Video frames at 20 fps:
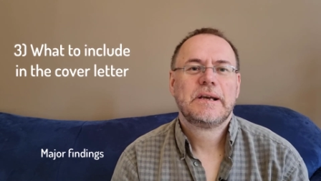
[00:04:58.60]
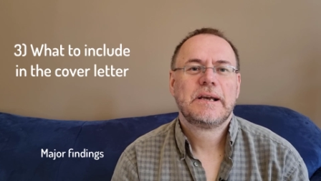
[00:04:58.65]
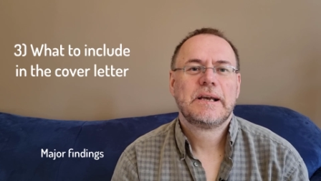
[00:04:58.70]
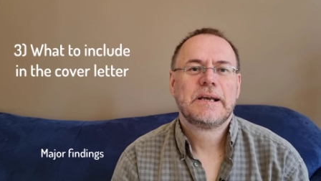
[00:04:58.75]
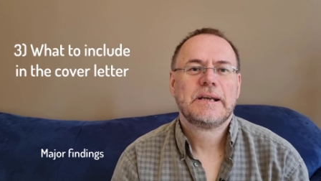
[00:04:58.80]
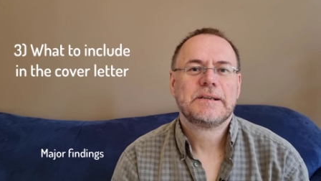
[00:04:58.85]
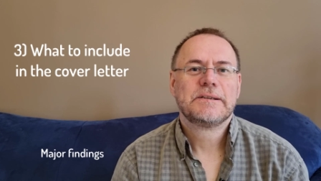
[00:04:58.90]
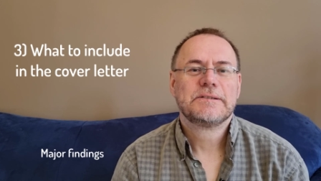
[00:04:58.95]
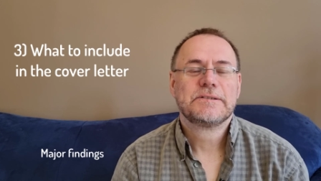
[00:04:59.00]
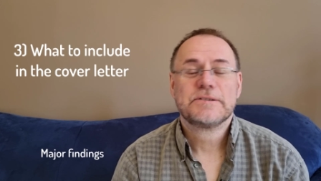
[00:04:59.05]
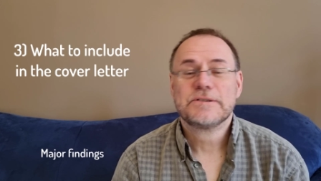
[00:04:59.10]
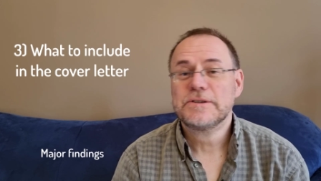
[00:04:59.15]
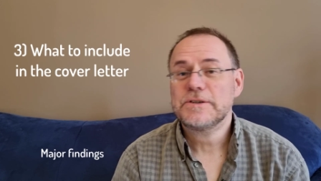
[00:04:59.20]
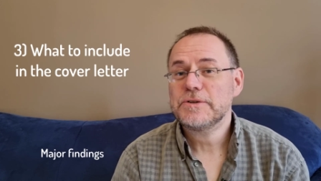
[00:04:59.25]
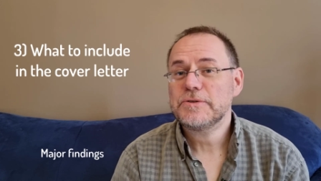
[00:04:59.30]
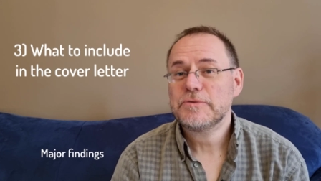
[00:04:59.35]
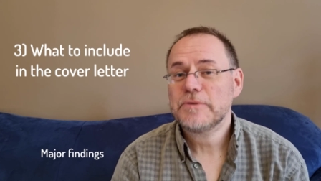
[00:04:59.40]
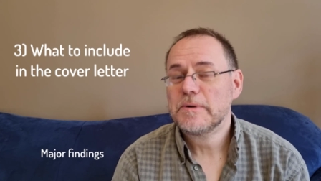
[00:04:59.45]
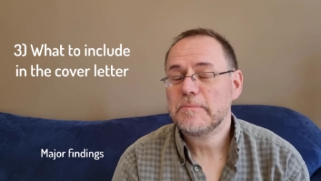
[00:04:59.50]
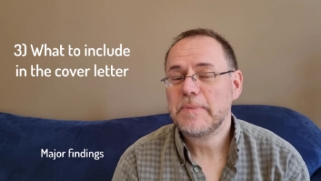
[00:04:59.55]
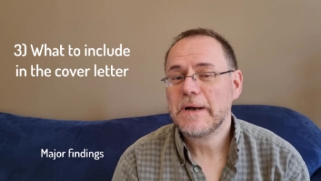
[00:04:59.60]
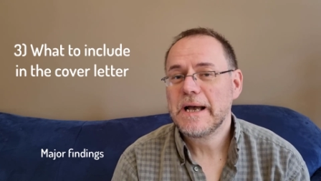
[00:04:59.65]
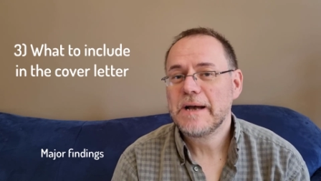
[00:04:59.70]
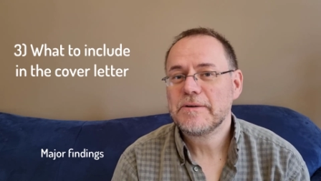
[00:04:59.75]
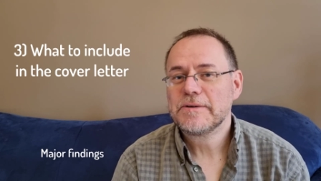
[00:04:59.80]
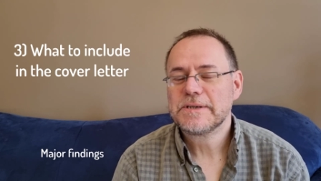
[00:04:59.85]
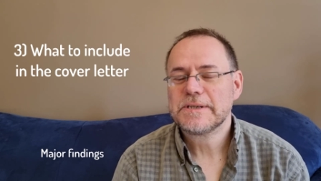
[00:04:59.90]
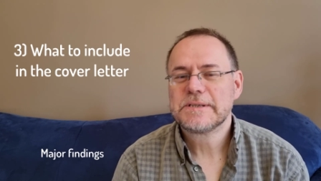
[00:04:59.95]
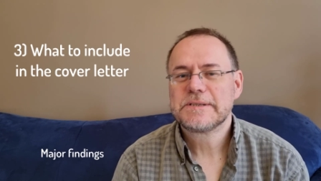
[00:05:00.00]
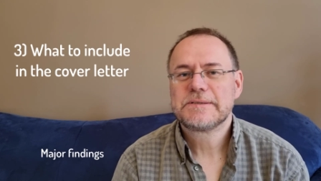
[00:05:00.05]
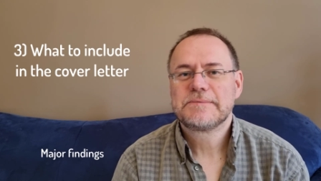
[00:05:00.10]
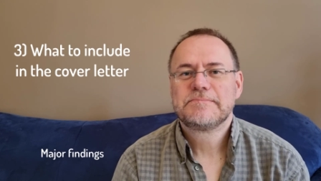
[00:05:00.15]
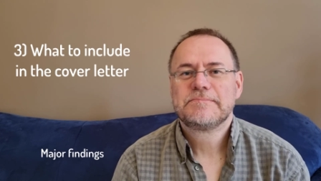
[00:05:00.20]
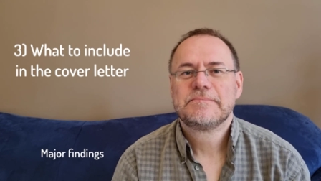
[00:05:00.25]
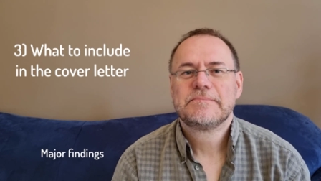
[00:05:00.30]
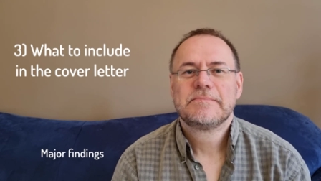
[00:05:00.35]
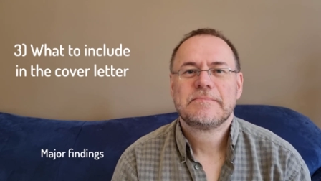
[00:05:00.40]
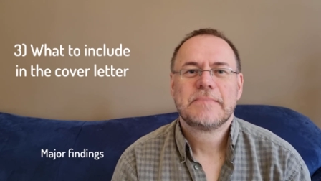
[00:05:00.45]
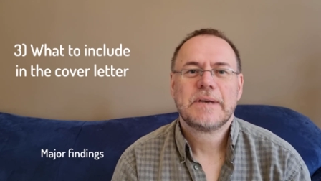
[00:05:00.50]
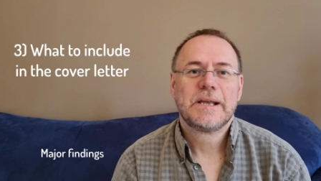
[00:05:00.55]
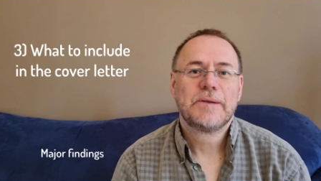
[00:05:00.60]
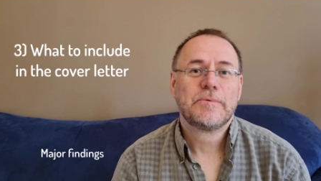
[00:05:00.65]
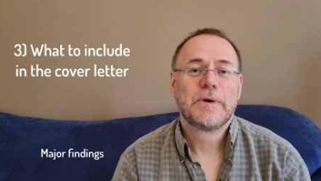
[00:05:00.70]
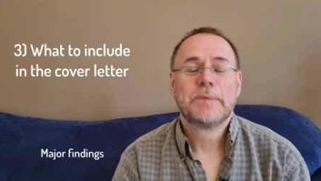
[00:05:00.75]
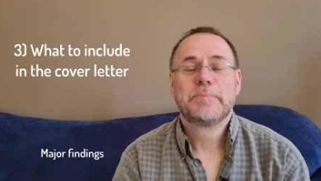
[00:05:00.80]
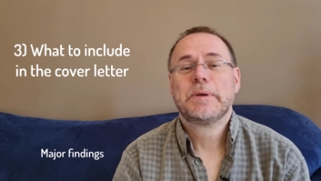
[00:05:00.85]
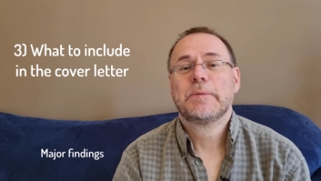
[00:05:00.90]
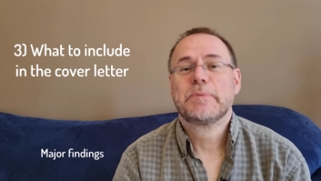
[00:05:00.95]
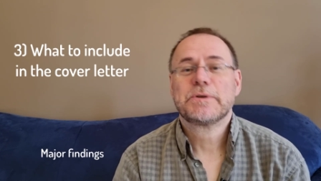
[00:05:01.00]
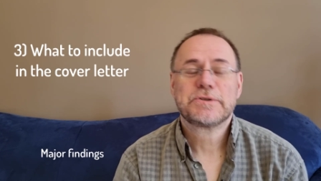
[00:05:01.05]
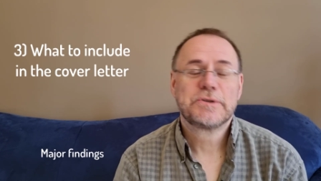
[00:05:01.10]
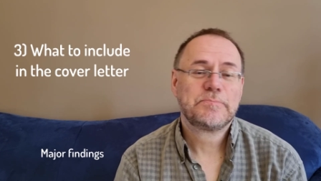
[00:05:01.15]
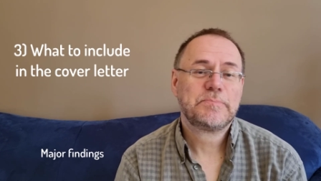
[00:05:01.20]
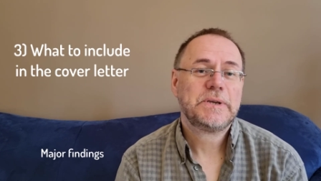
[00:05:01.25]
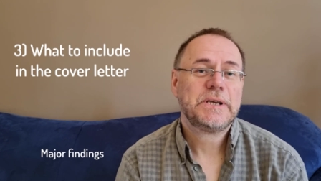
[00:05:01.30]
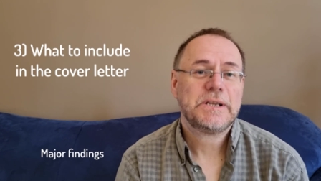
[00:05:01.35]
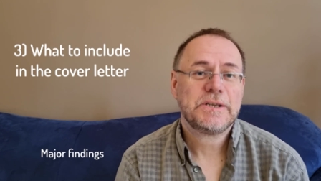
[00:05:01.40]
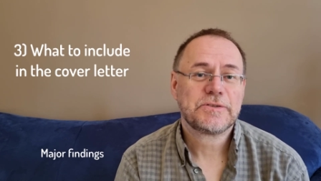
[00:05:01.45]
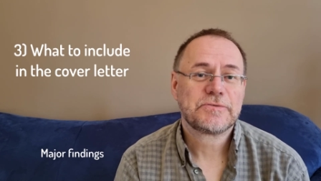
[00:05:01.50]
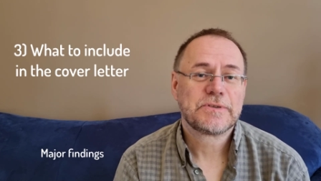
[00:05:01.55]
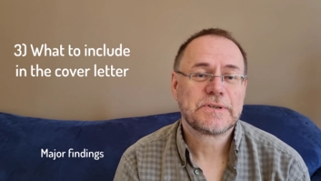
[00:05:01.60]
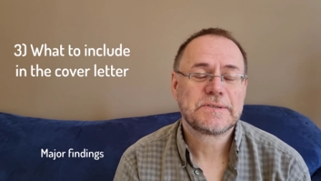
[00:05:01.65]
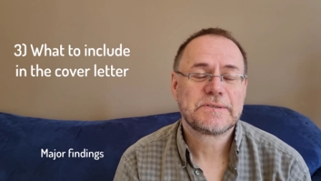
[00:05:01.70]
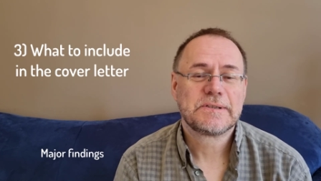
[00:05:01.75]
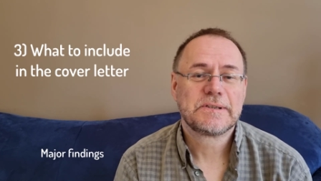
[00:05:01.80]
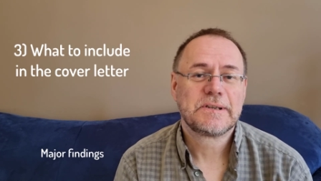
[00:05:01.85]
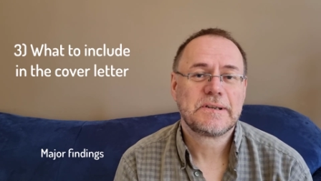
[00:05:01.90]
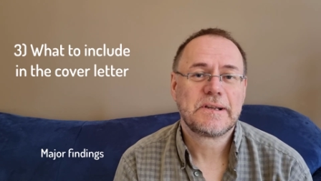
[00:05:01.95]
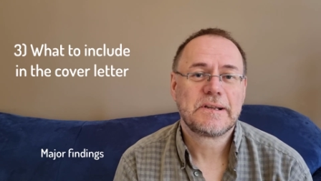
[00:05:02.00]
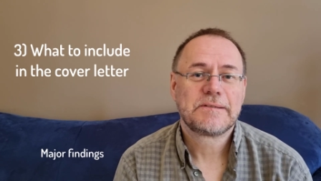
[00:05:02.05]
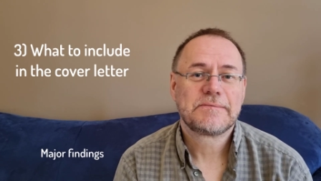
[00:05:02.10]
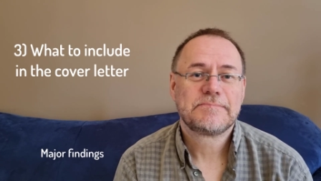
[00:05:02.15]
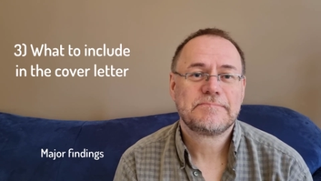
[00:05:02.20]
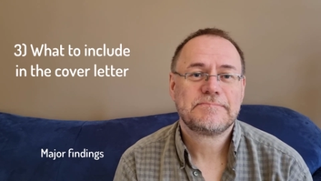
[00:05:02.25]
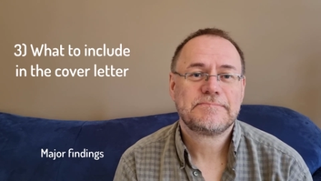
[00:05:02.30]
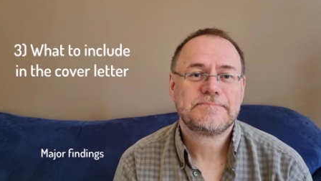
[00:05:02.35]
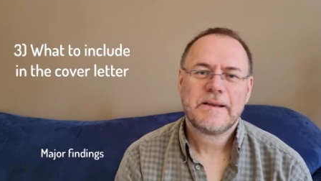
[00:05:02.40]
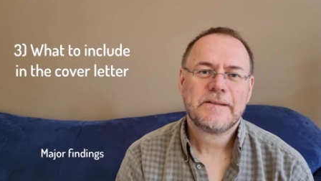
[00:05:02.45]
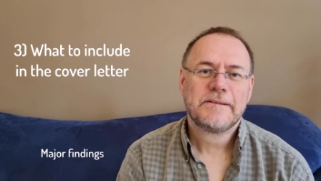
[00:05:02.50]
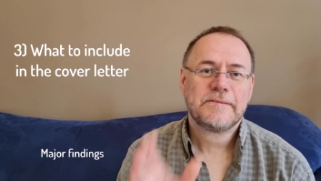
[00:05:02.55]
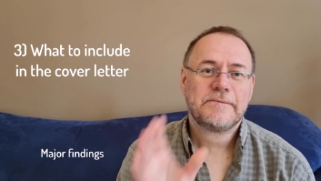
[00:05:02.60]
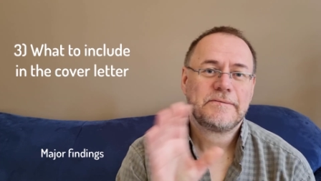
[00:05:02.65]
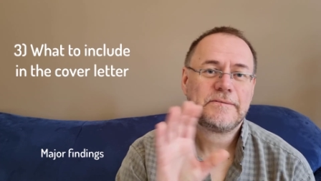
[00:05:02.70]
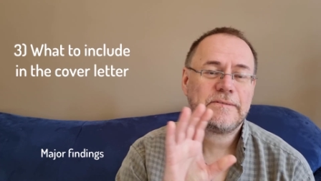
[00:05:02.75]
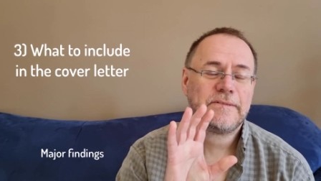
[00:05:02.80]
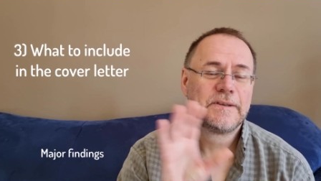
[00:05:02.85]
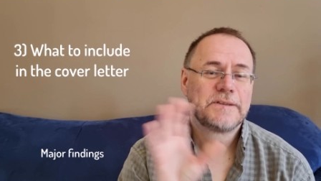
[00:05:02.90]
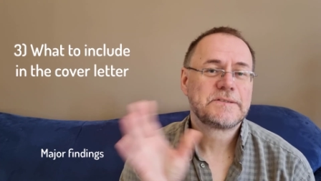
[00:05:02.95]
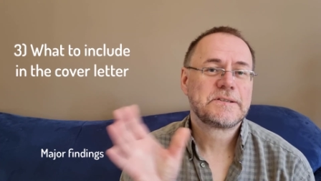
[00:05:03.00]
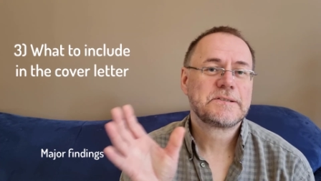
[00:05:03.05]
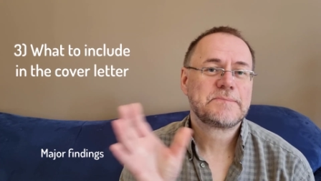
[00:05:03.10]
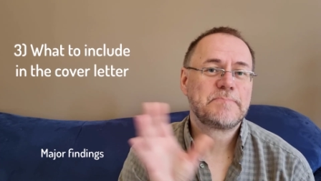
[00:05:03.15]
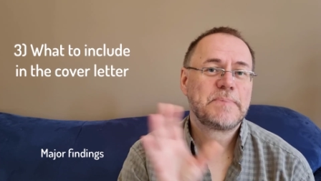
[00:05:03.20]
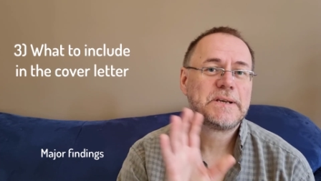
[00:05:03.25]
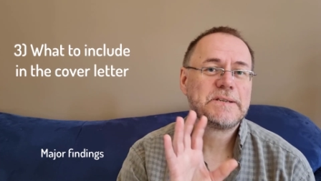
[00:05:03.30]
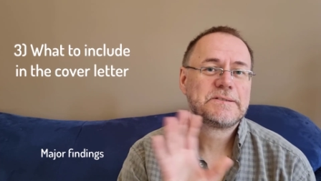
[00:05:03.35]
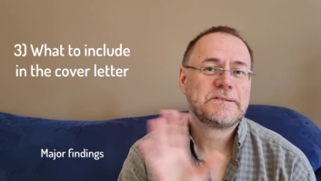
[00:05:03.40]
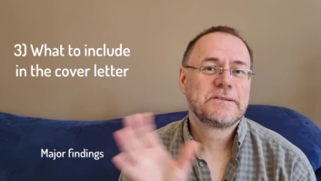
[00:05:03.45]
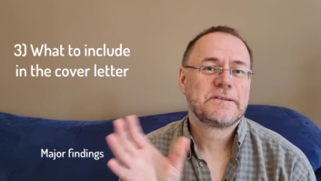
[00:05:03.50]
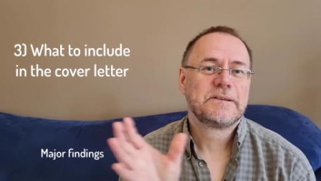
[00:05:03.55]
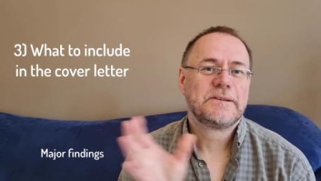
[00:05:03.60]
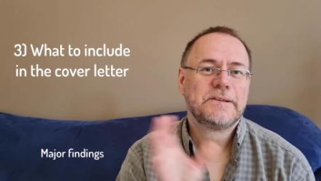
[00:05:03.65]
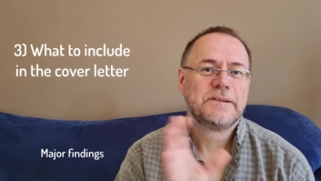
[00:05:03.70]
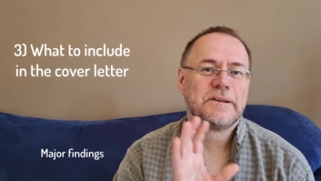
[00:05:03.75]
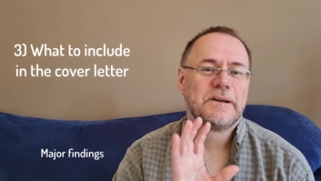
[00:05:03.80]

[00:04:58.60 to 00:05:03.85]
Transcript: and new about it and why people should be interested in it. This is basically